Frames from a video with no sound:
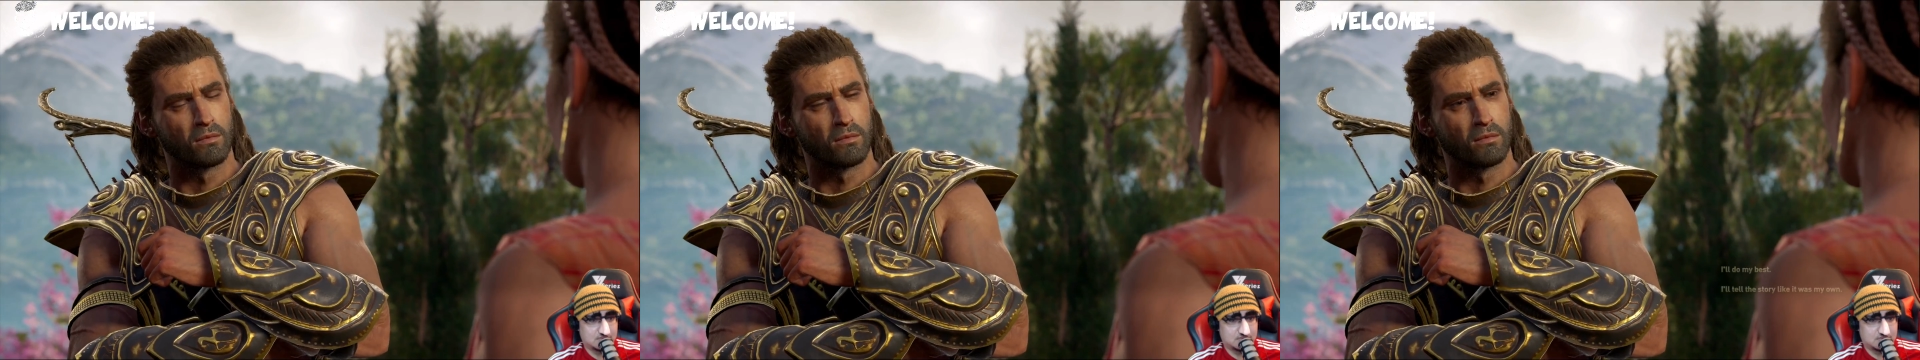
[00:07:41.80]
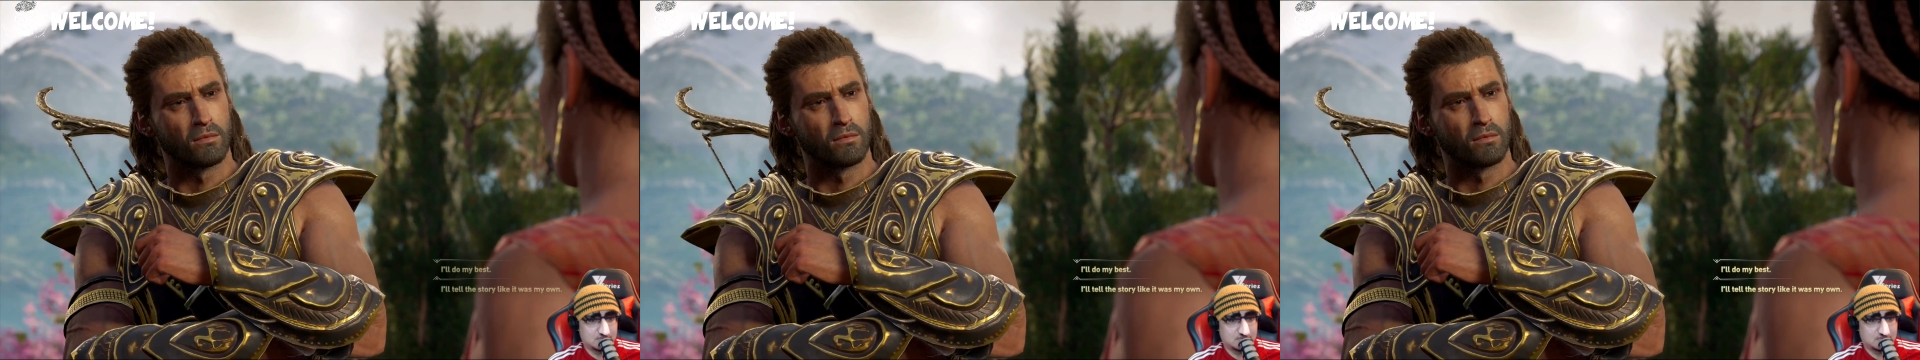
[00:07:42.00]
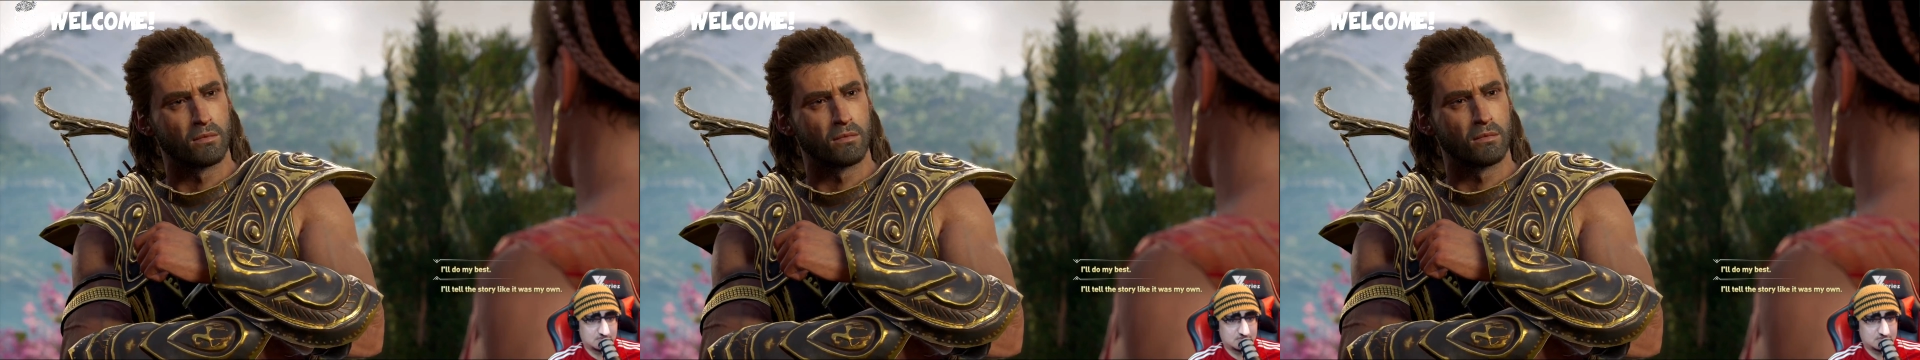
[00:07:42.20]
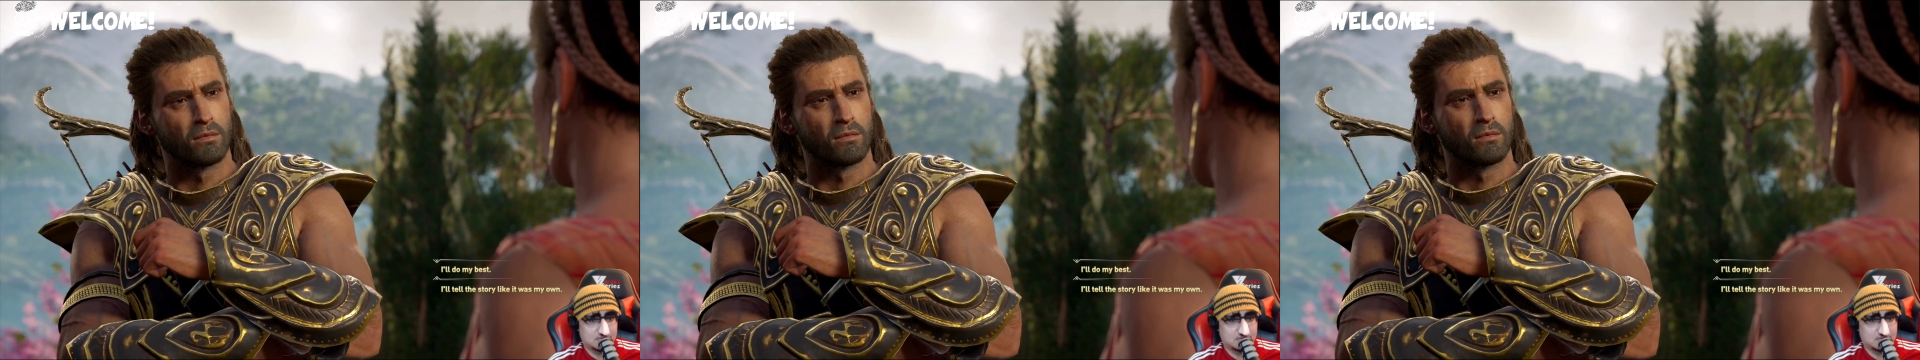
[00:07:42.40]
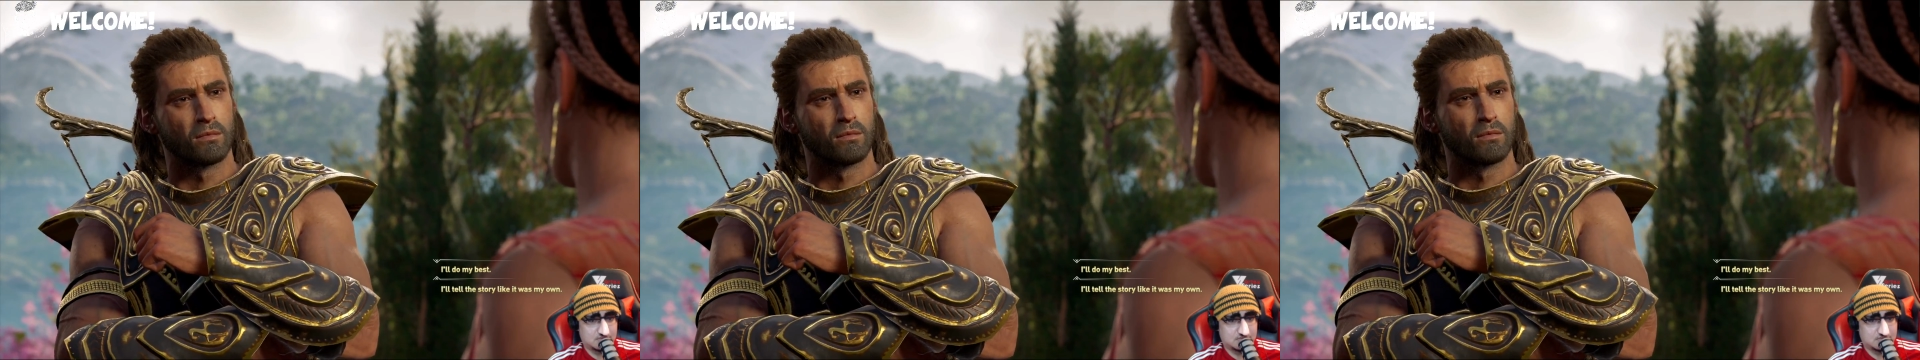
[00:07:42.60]

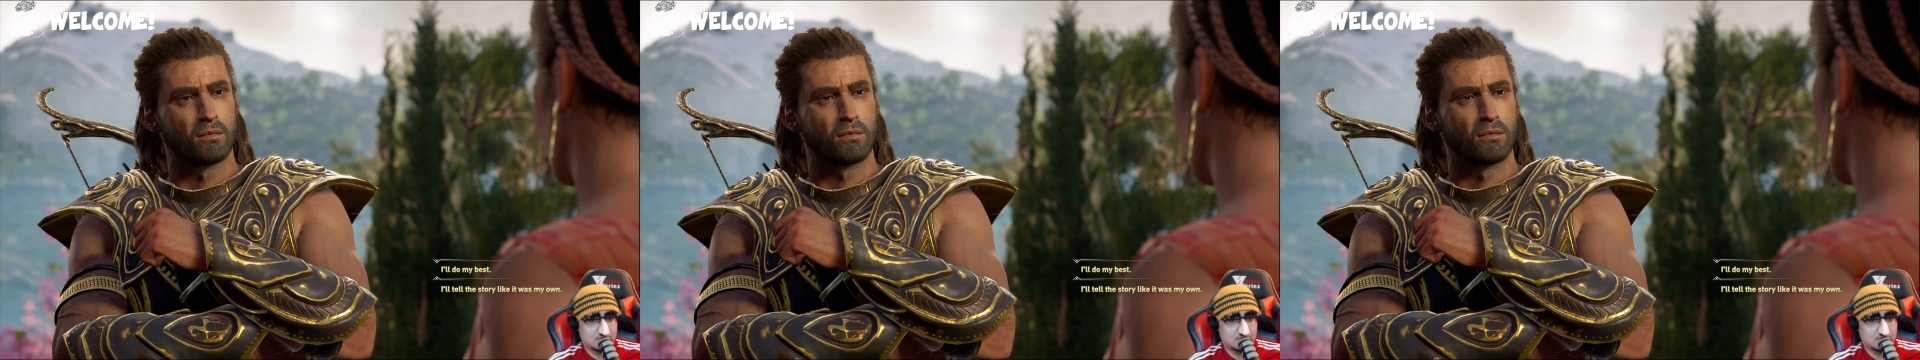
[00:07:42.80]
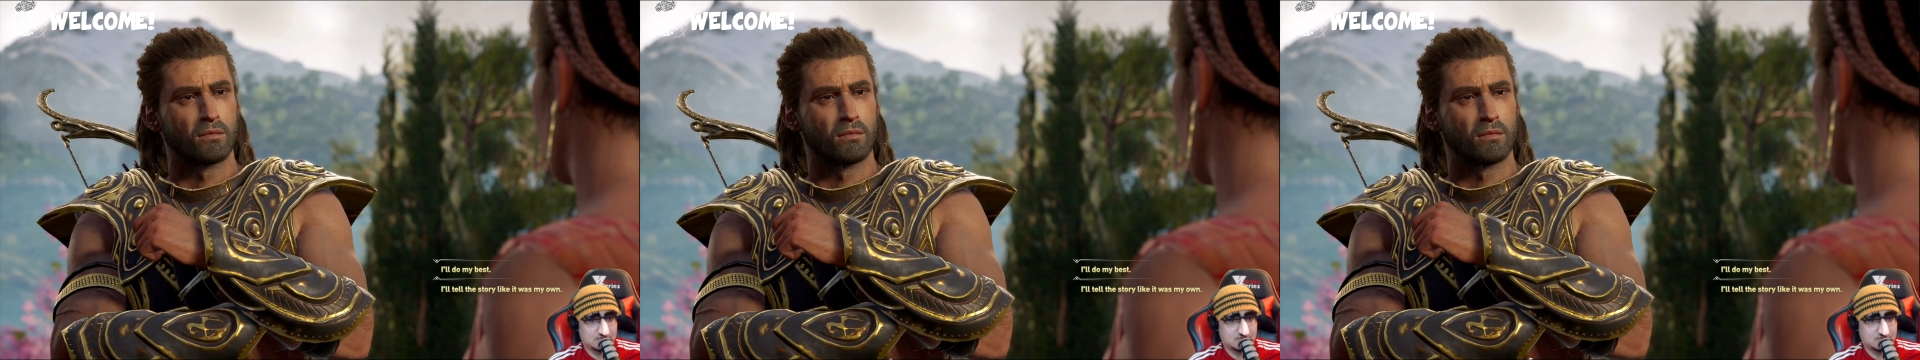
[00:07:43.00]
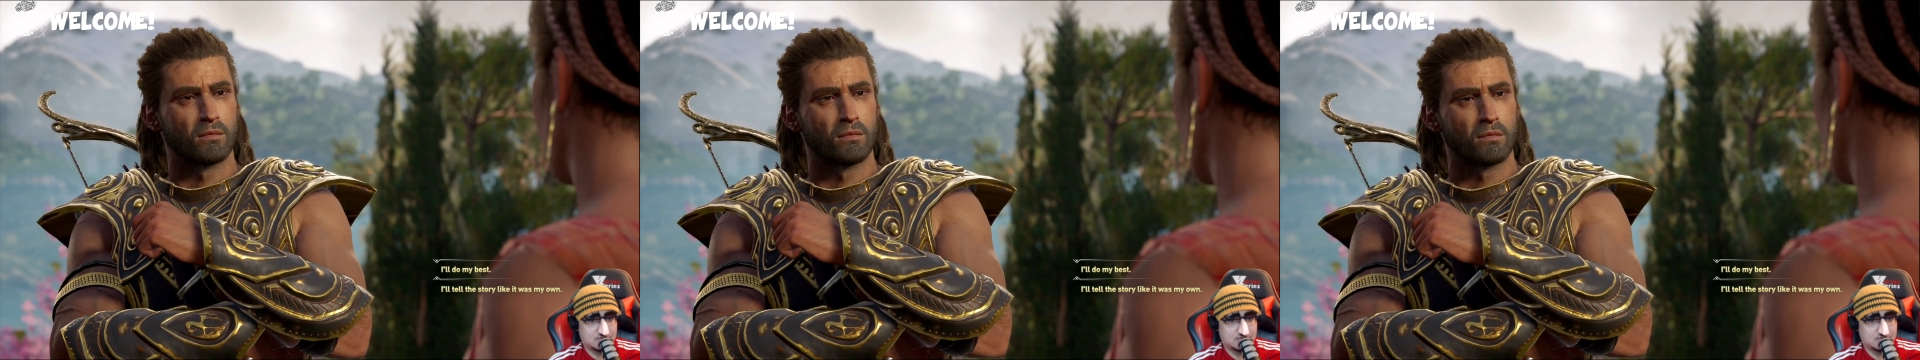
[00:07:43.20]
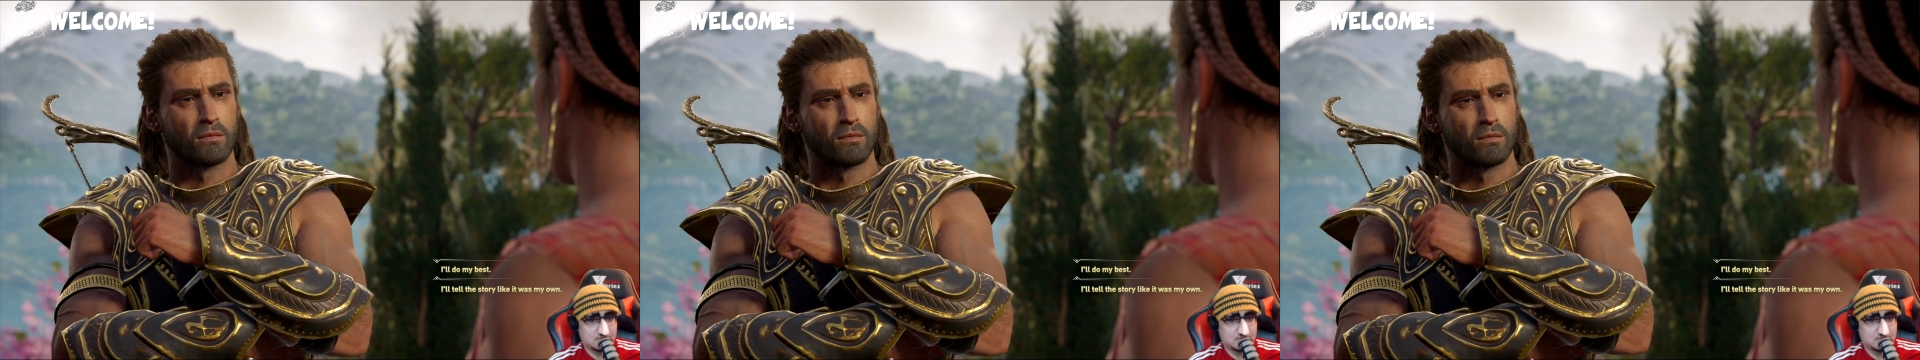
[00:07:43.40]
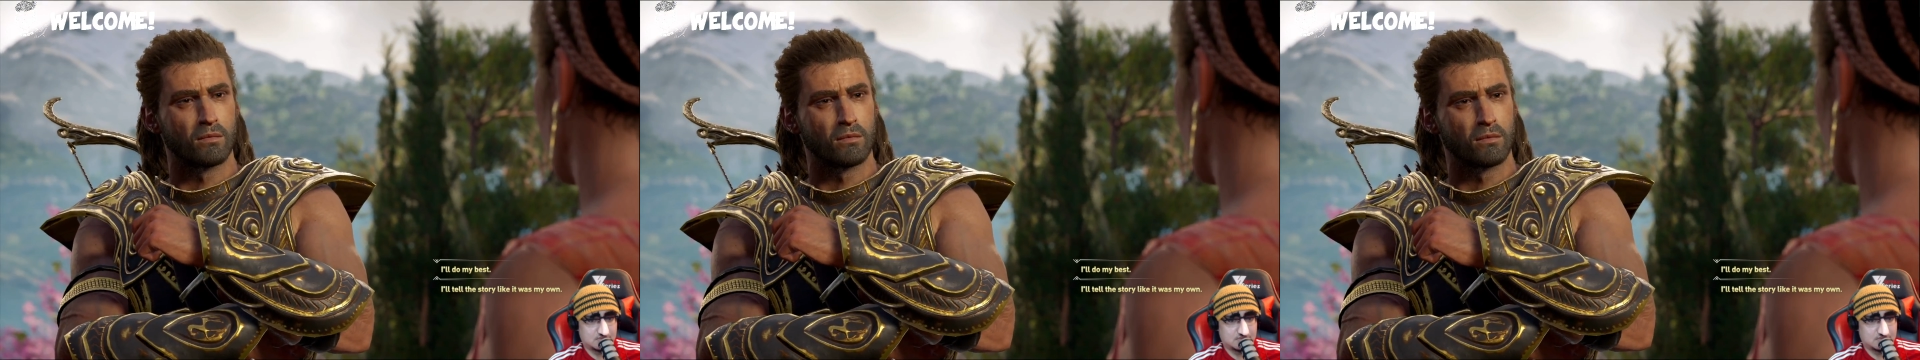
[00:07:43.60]

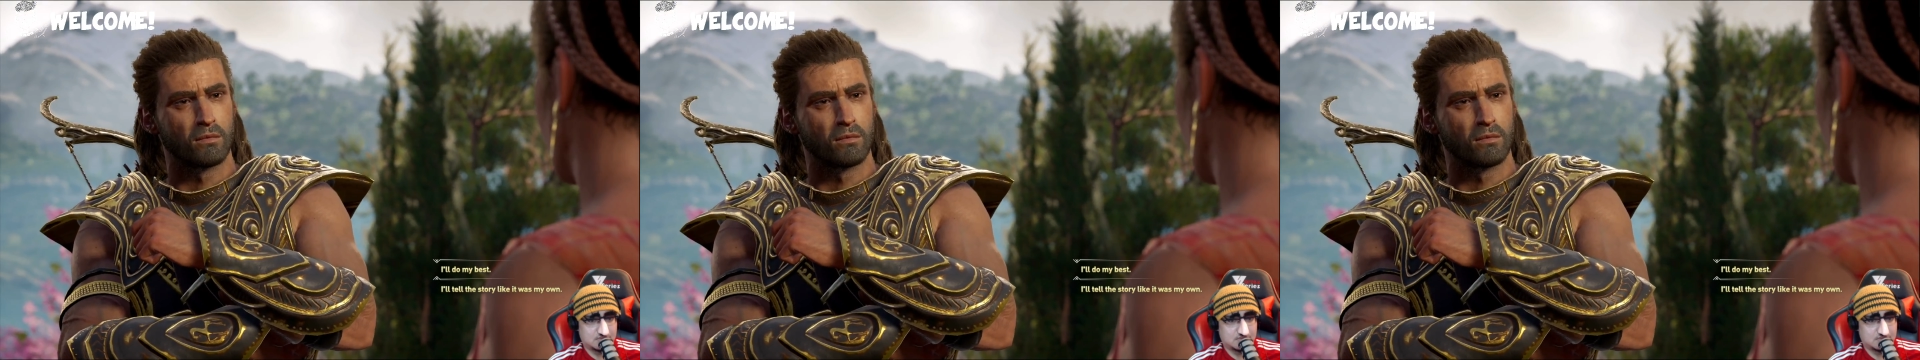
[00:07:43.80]
(silence)